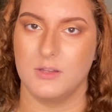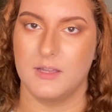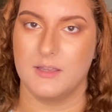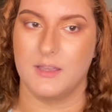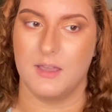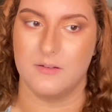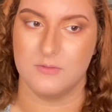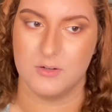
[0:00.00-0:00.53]
like
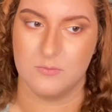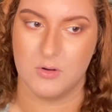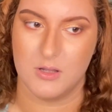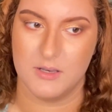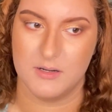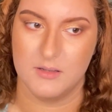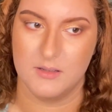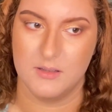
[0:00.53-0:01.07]

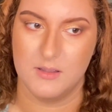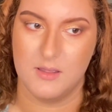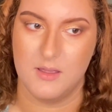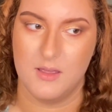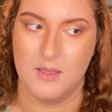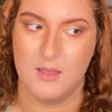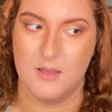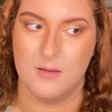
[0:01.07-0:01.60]
everyone,
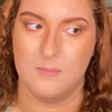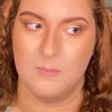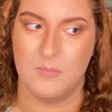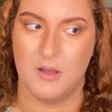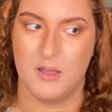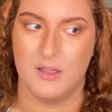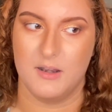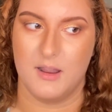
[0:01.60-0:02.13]

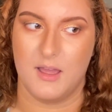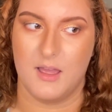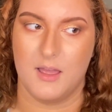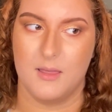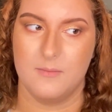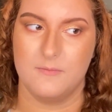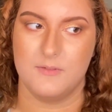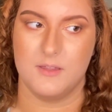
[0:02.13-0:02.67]
but
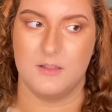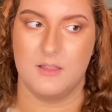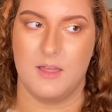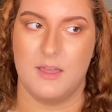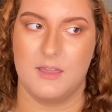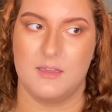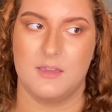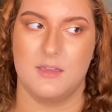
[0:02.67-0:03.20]
I feel
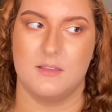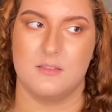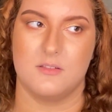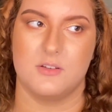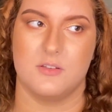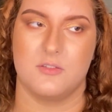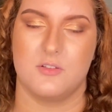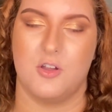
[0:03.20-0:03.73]
like it's
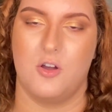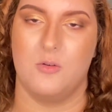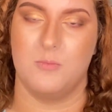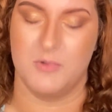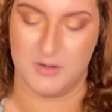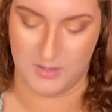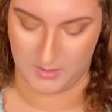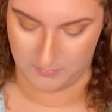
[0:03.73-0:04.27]
just
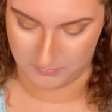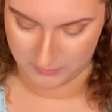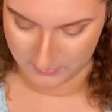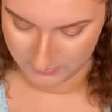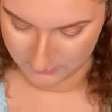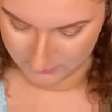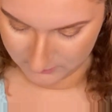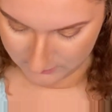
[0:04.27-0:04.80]
opened up.
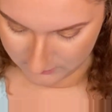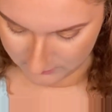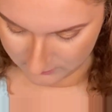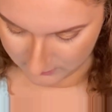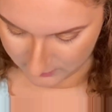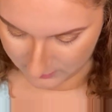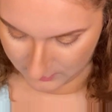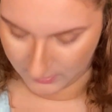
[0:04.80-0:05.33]

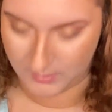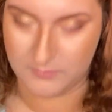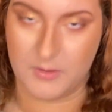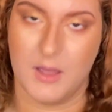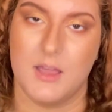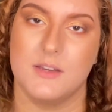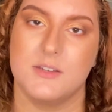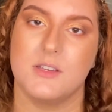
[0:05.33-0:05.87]
I have
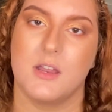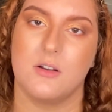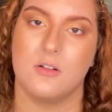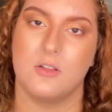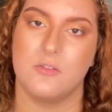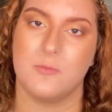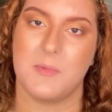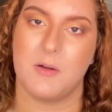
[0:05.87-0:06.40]
eyeshadow
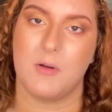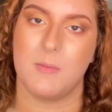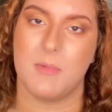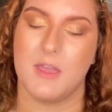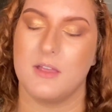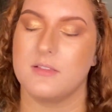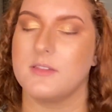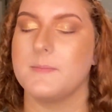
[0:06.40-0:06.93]
all over my white
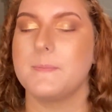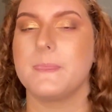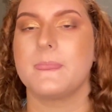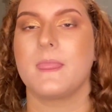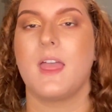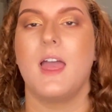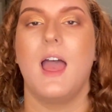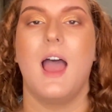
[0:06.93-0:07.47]
pants.
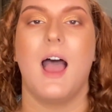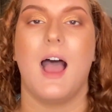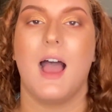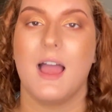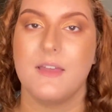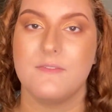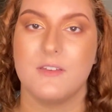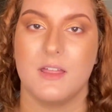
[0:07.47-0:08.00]

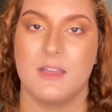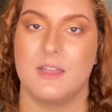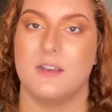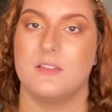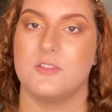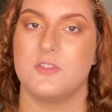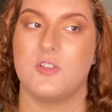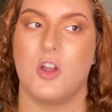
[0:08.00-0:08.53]
I feel like it
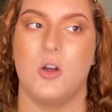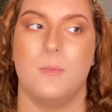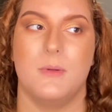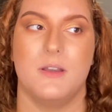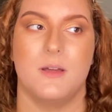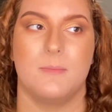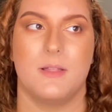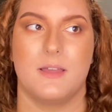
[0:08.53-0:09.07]
has just
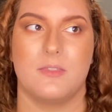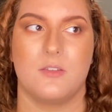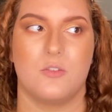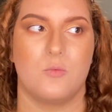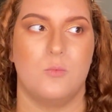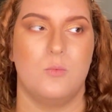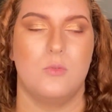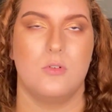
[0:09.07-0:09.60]
opened up like
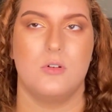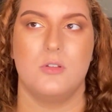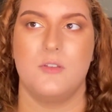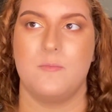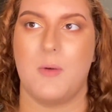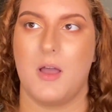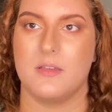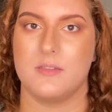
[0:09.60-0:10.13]
this world
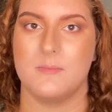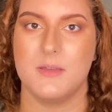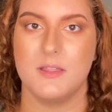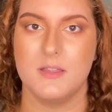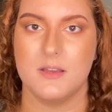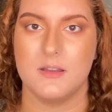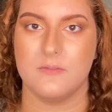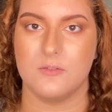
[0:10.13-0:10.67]
of
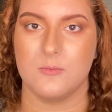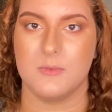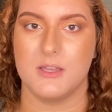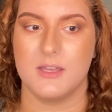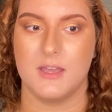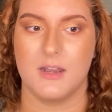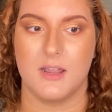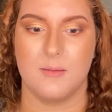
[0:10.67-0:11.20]
possibility for
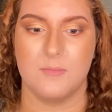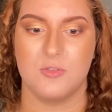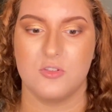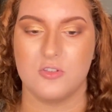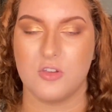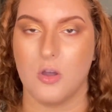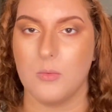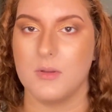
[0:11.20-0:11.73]
me, and I'm
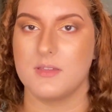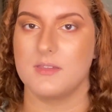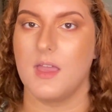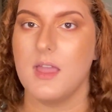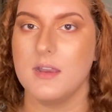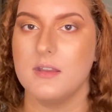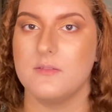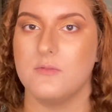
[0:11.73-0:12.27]
so
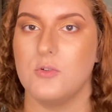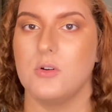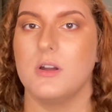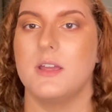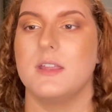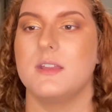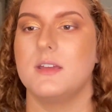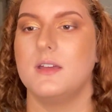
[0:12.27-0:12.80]
excited for
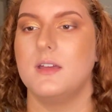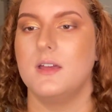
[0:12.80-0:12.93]
it.